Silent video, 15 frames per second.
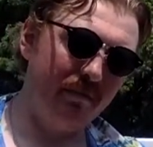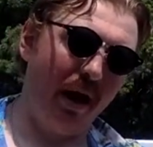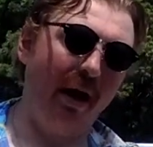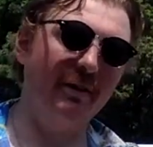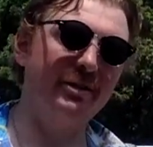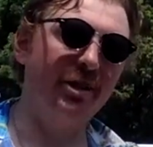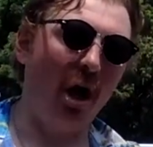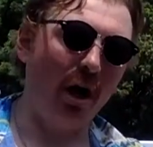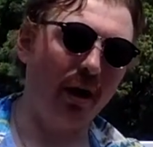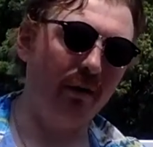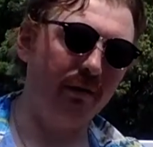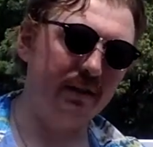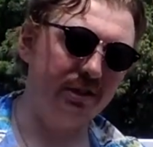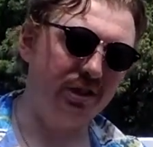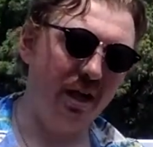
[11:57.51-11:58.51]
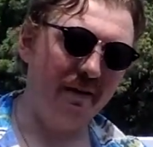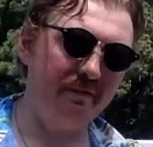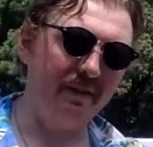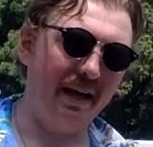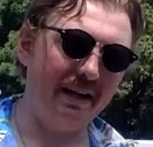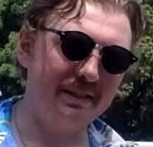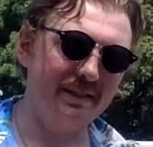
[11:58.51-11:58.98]
I was talking with Jeff
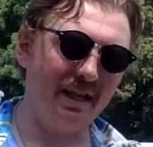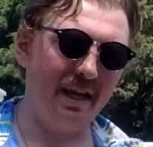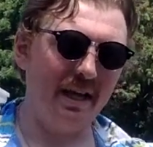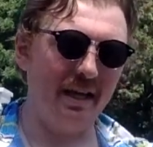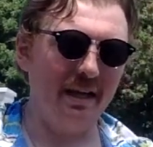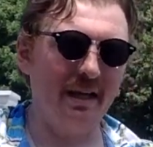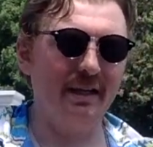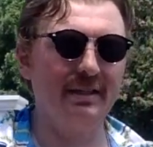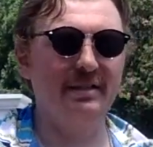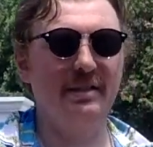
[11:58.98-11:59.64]
last night, his